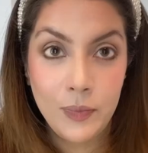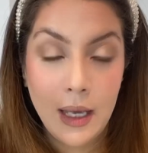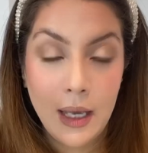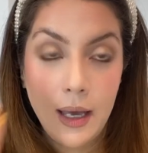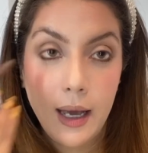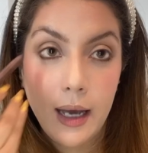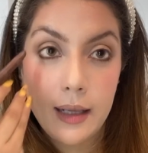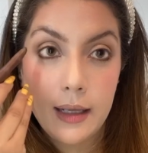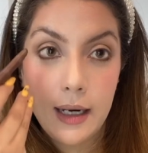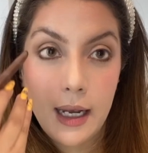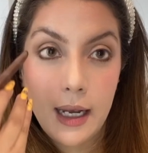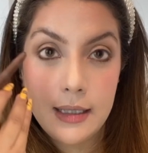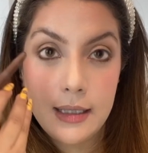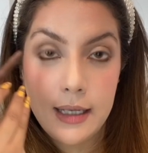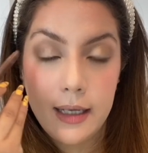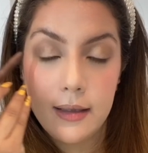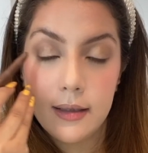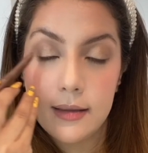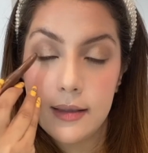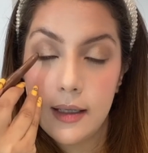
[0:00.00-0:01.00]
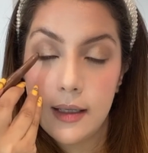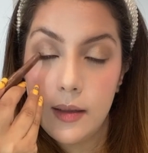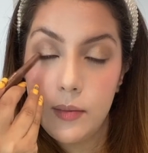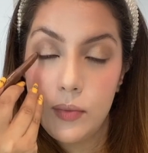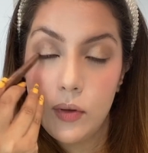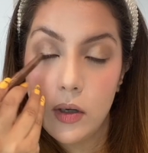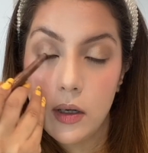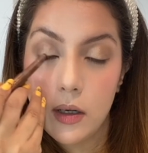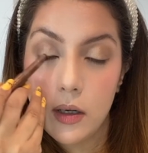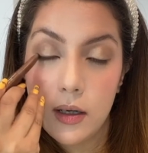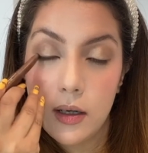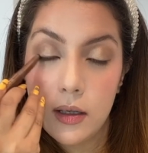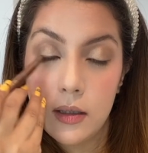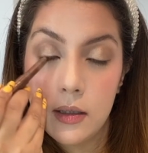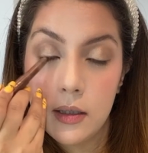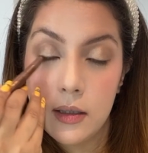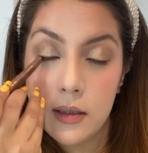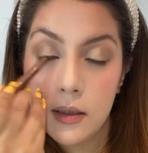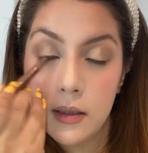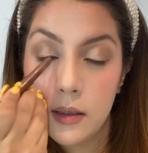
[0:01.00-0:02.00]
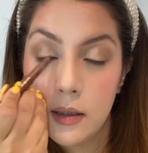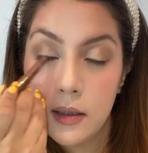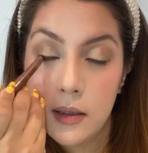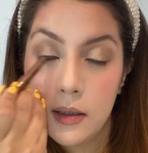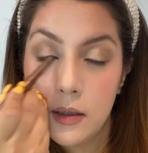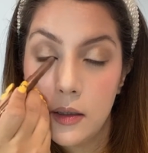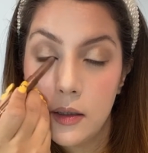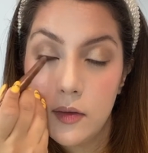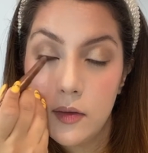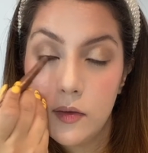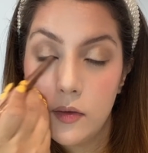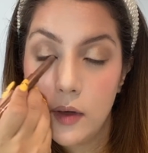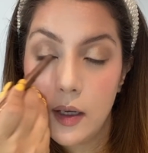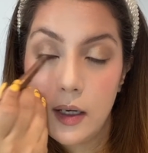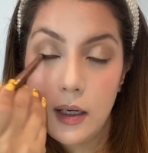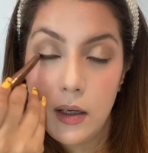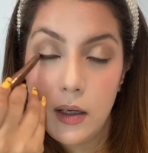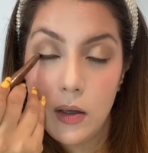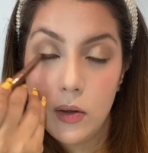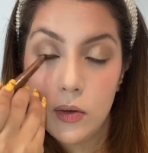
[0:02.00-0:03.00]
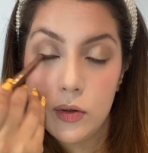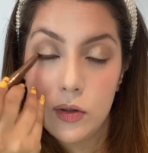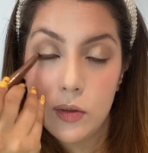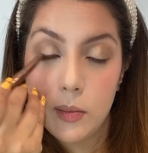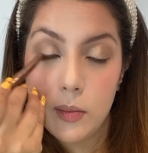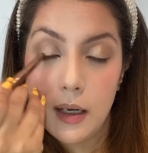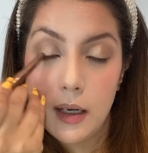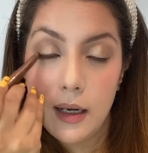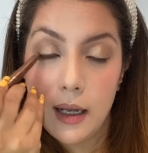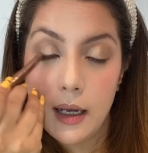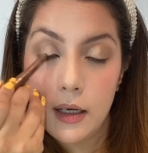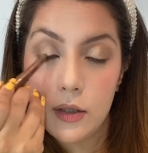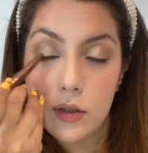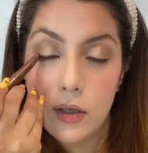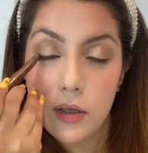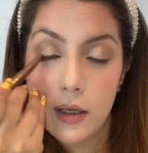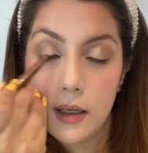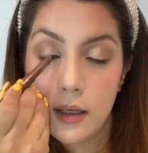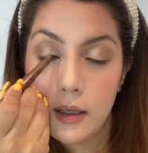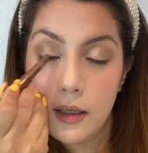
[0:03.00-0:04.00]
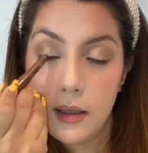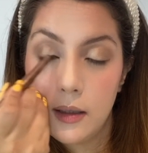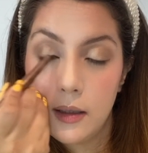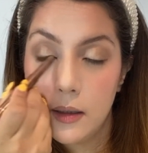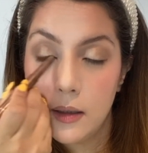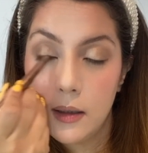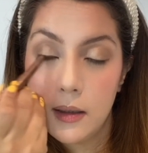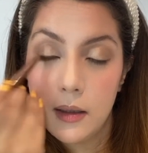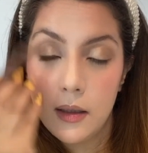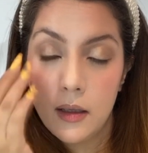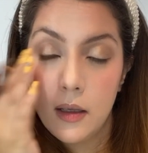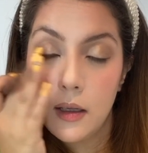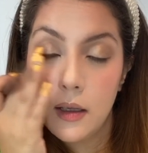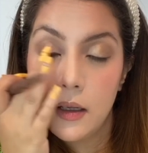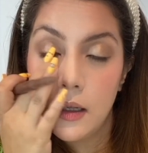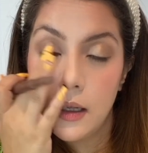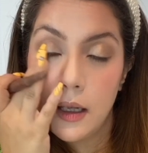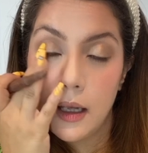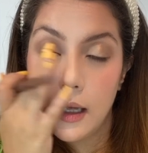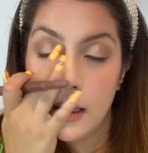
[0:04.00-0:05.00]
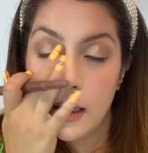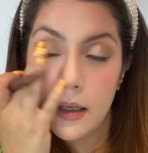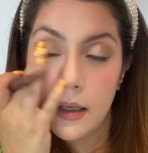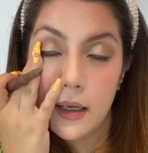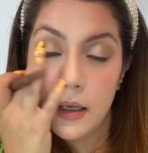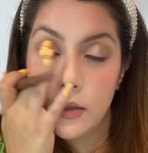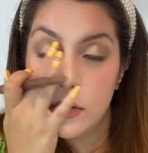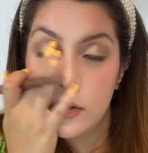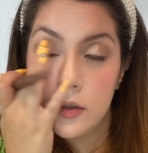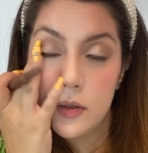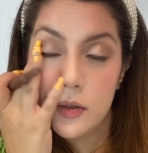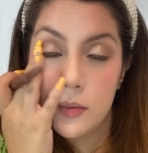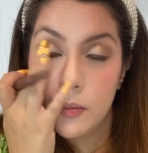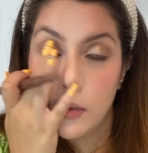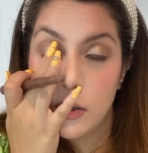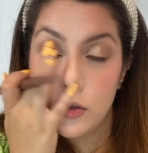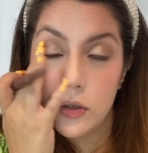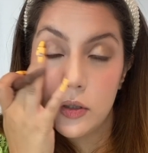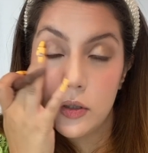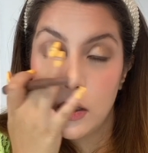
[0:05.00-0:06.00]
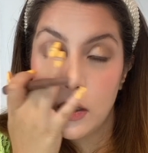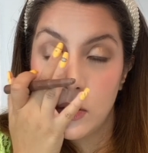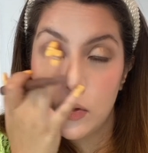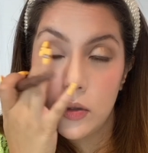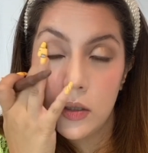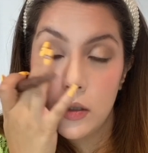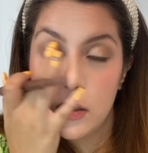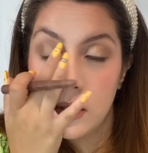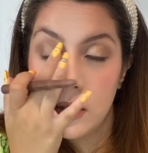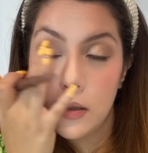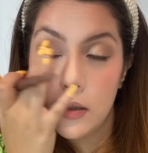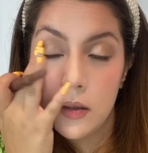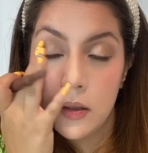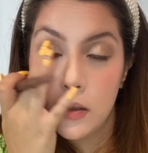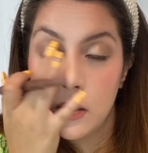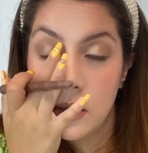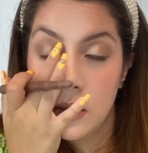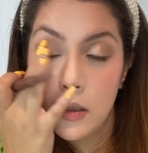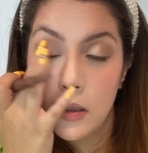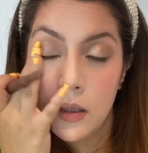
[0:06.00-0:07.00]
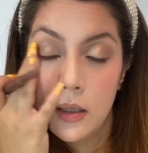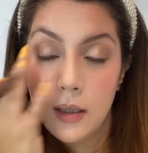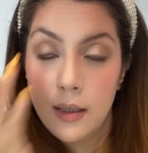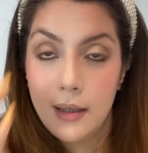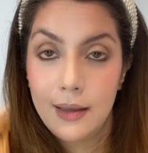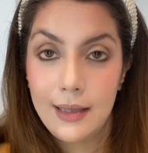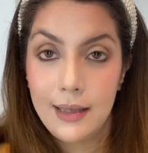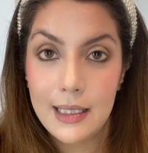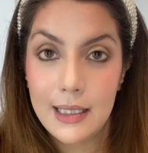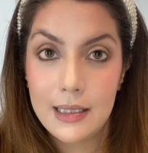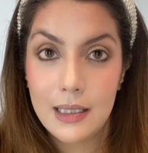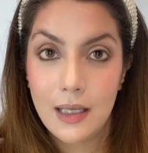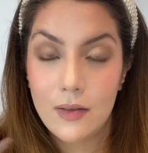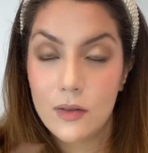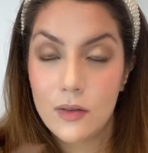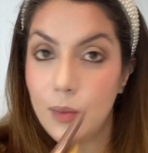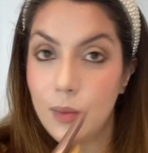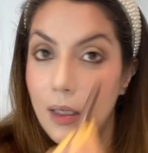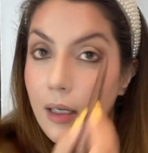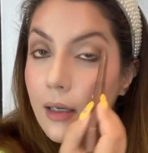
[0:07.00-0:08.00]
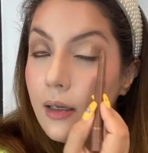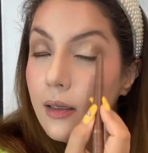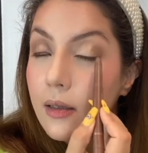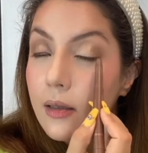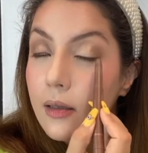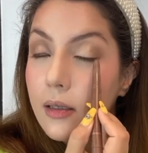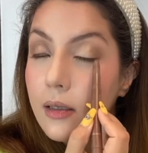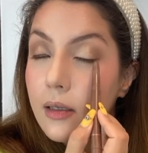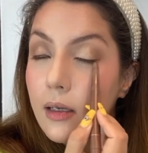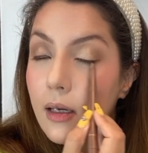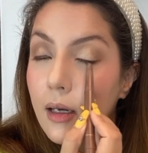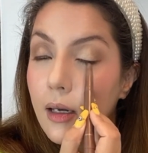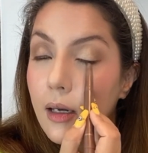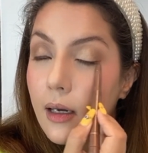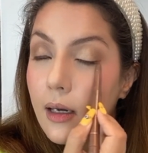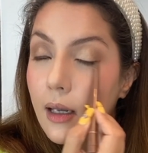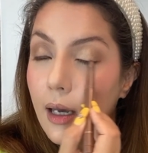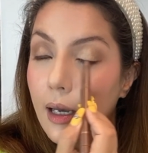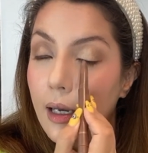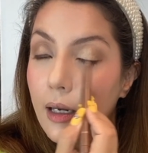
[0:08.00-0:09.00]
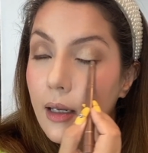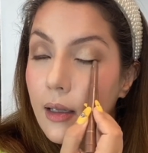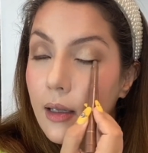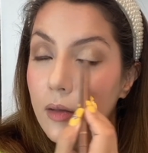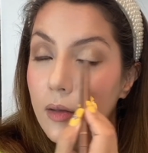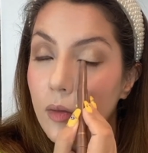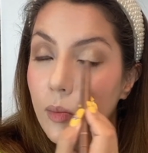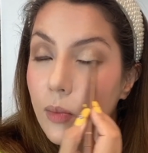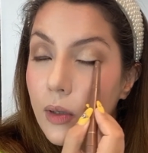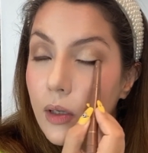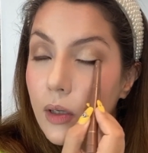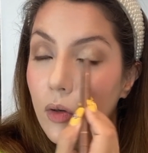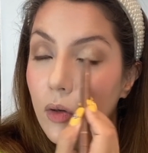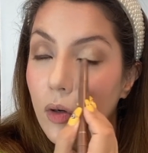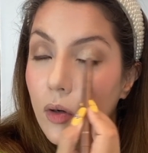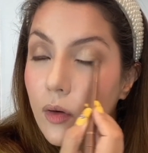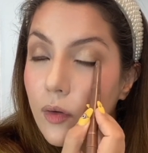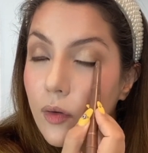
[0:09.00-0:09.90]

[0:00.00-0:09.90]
And then I take the same product very close to my lash line, and then I just smudge it out. This gives me the tiniest bit of